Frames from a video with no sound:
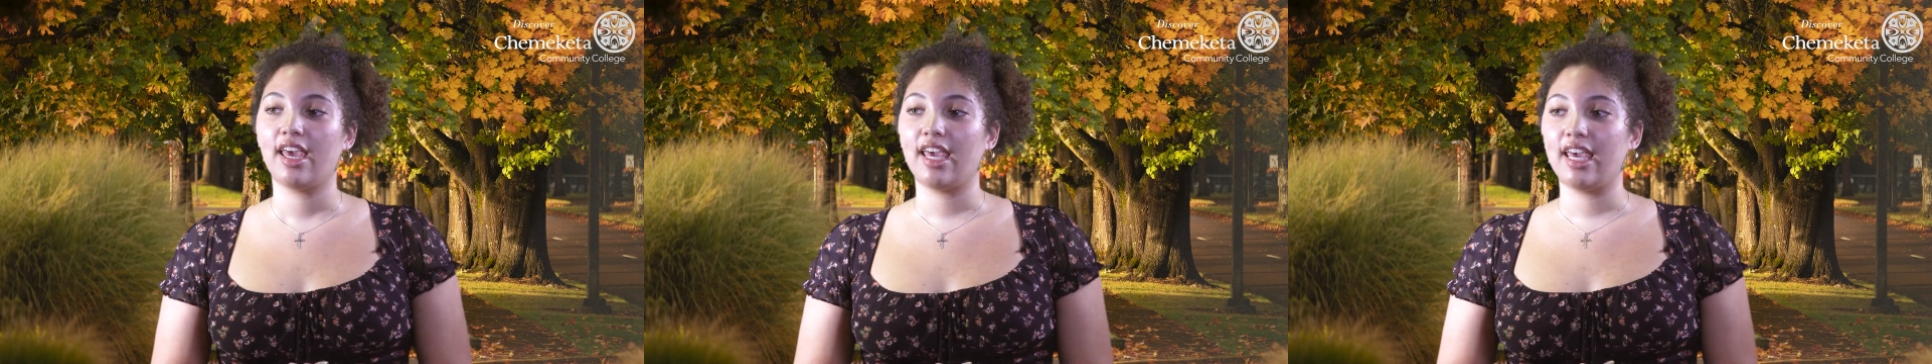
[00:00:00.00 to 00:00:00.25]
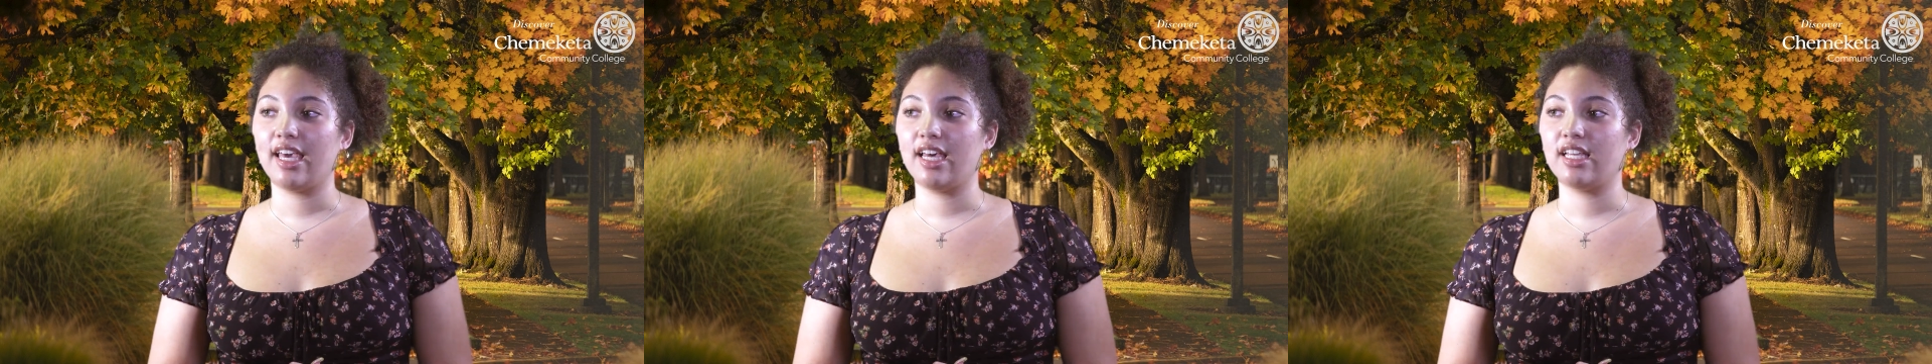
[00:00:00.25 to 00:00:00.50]

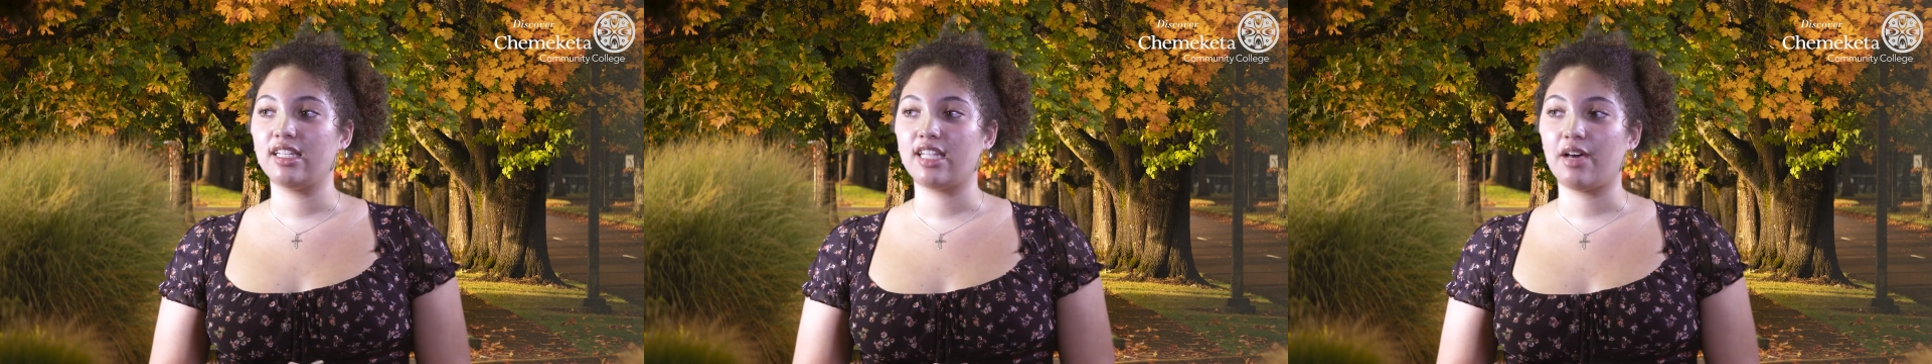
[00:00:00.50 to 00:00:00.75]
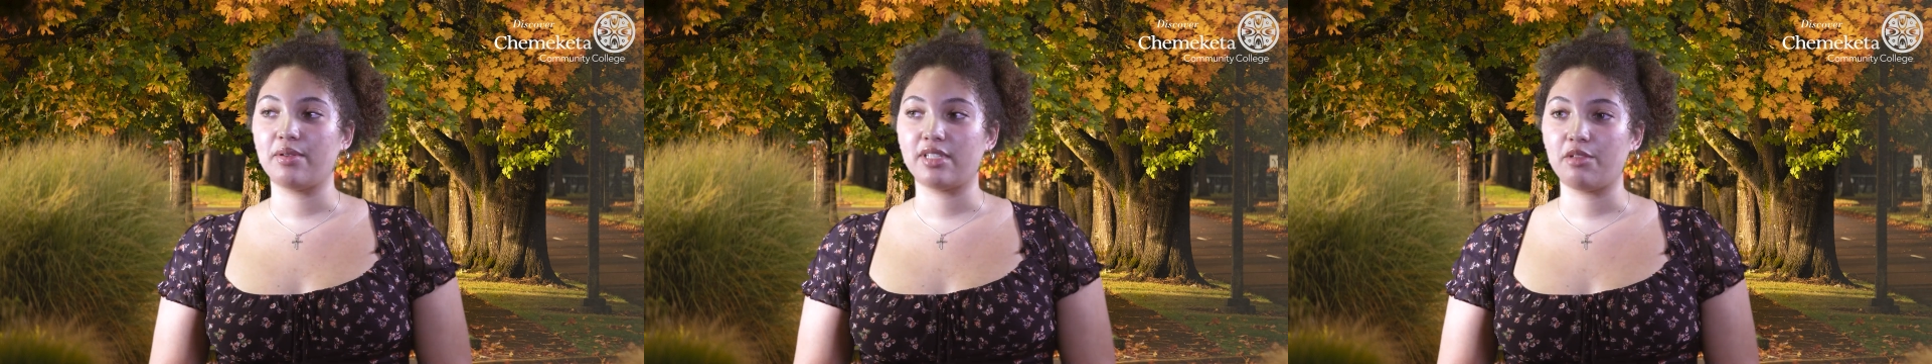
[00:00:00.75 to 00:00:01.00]
and
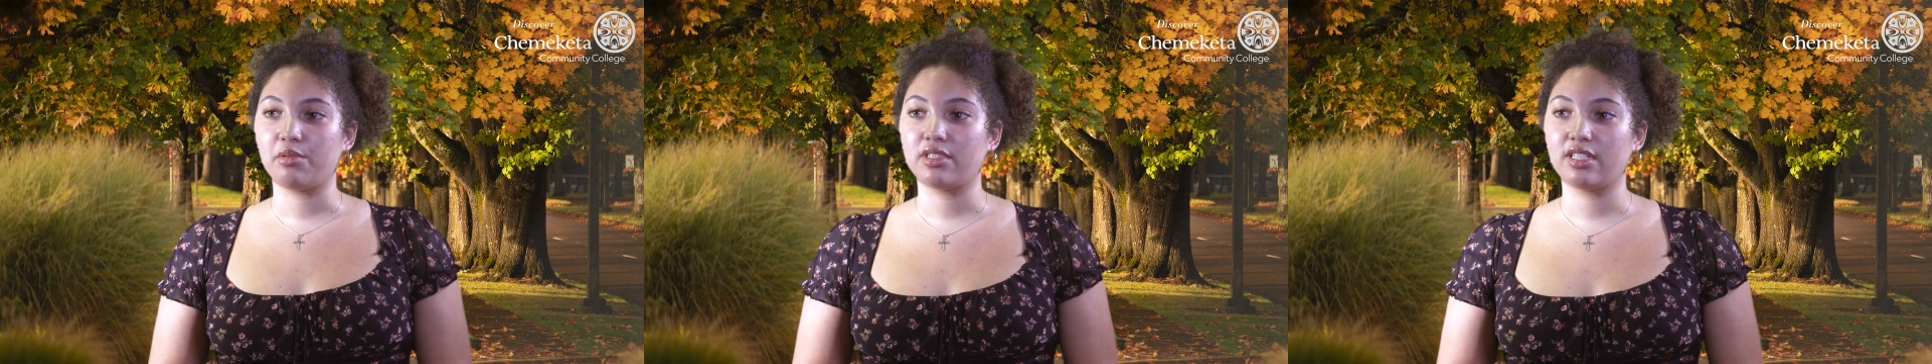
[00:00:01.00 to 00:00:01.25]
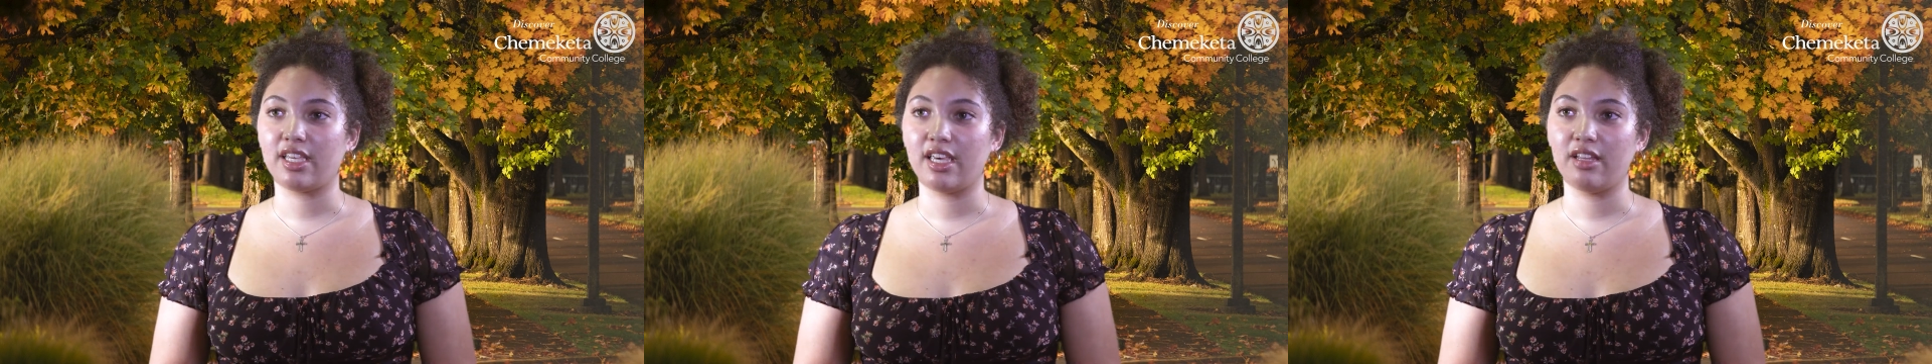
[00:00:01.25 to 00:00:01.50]
I was able
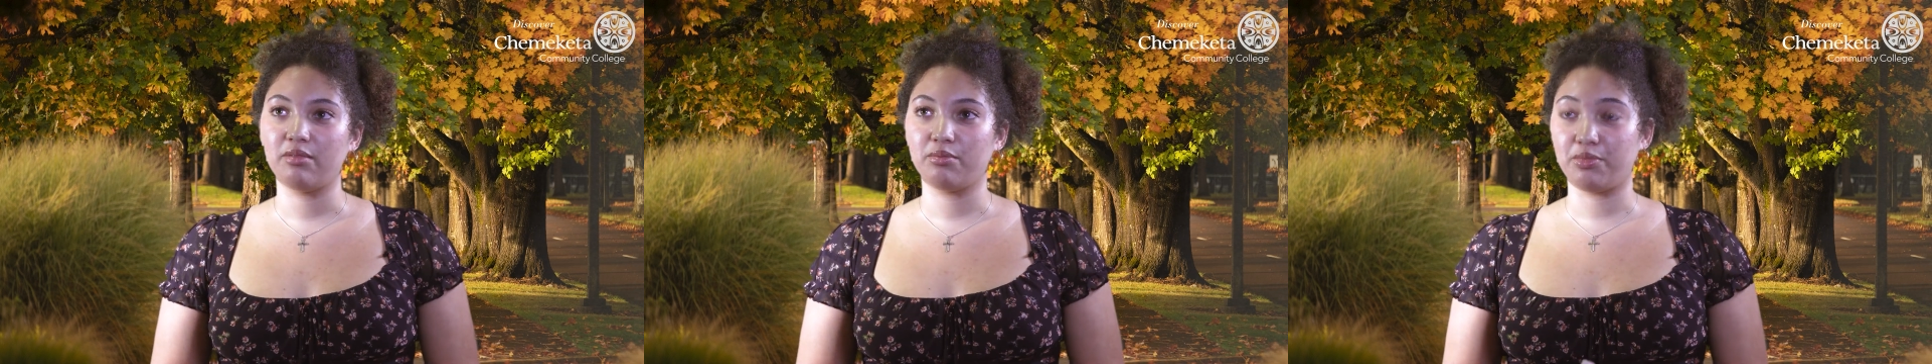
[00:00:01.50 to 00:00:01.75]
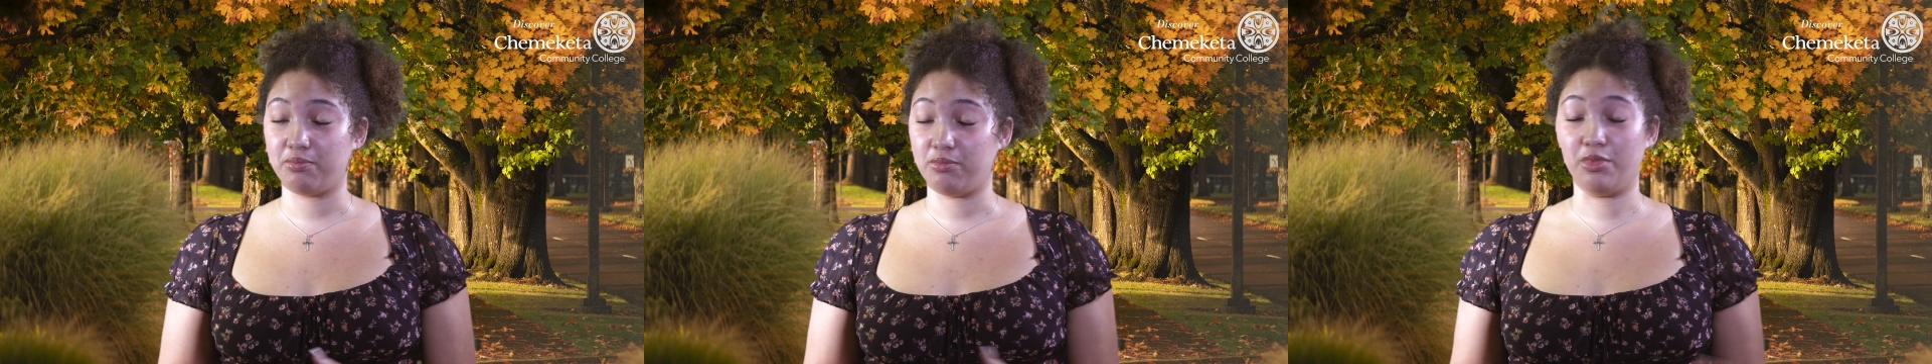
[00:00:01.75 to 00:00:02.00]
to get
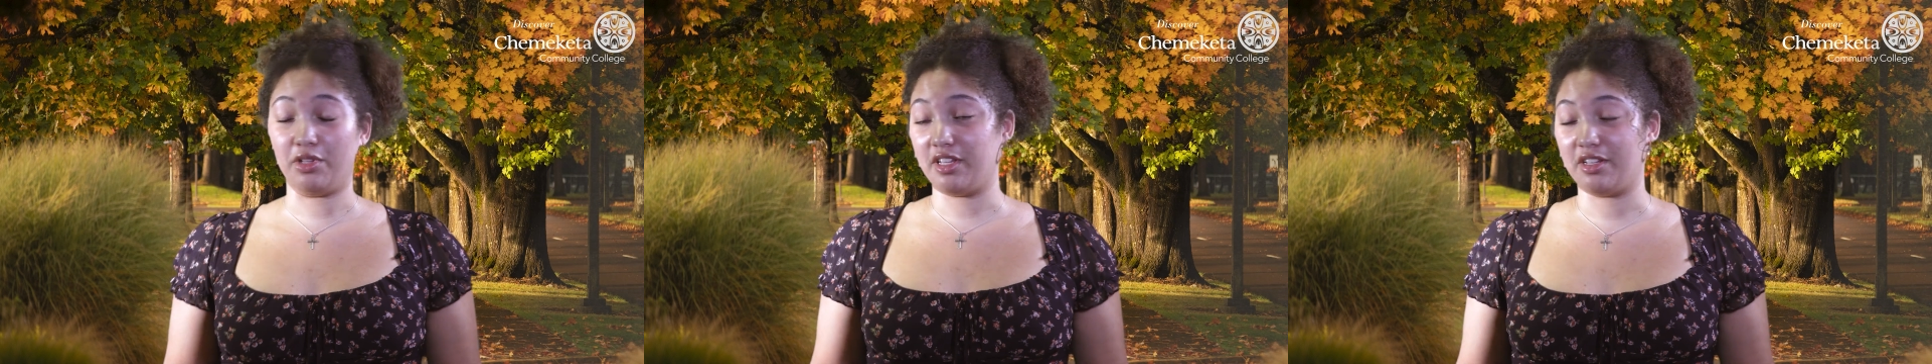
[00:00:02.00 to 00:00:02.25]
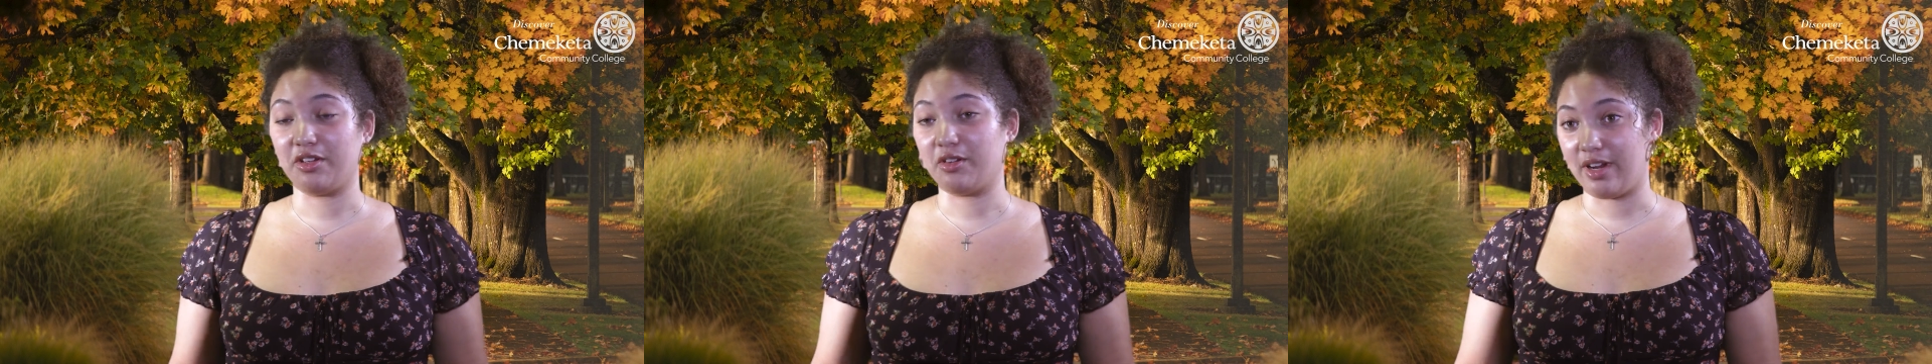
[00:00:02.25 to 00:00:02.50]
really
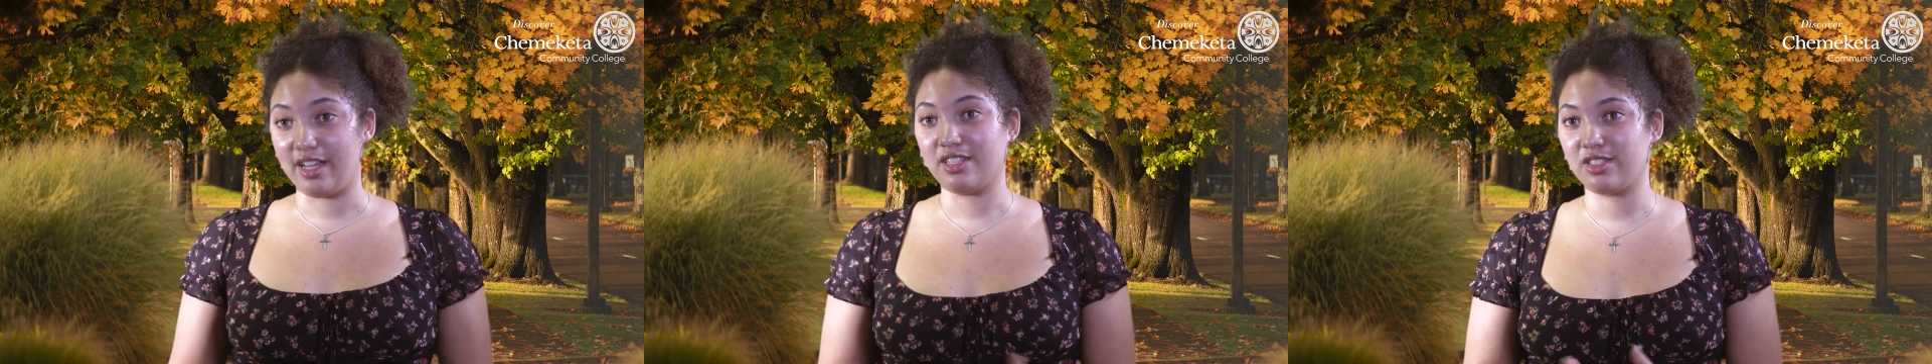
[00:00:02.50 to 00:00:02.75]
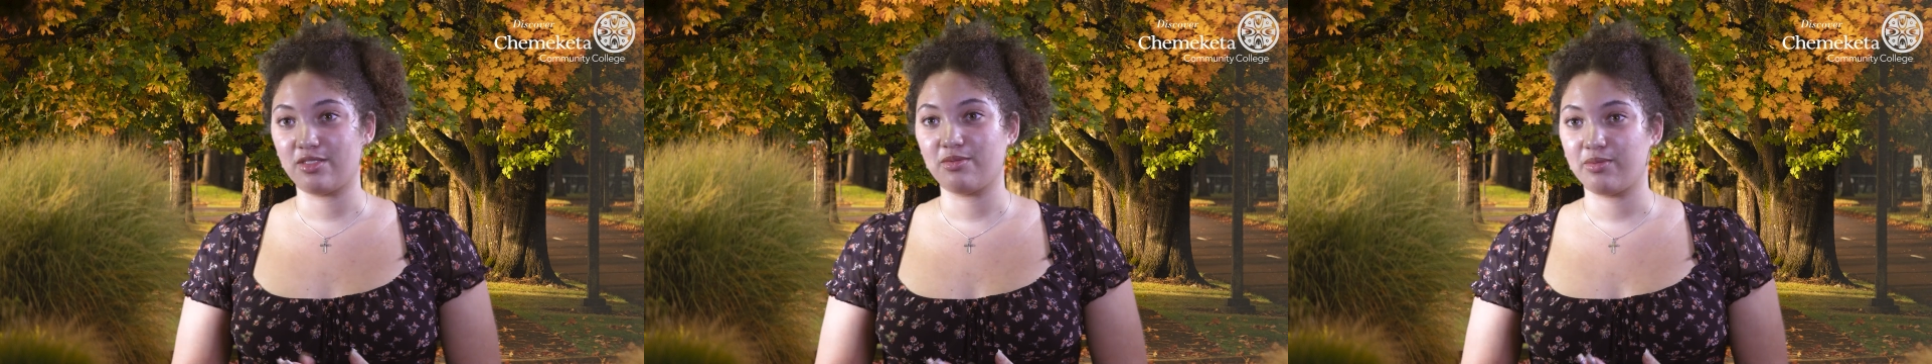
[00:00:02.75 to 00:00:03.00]
good
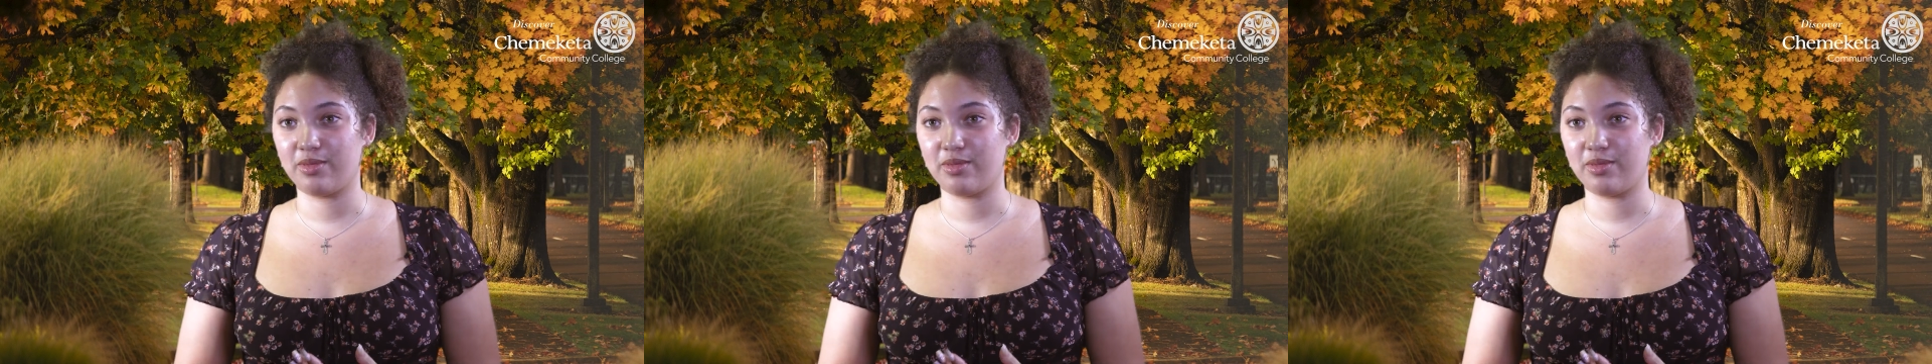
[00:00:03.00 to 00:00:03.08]
grades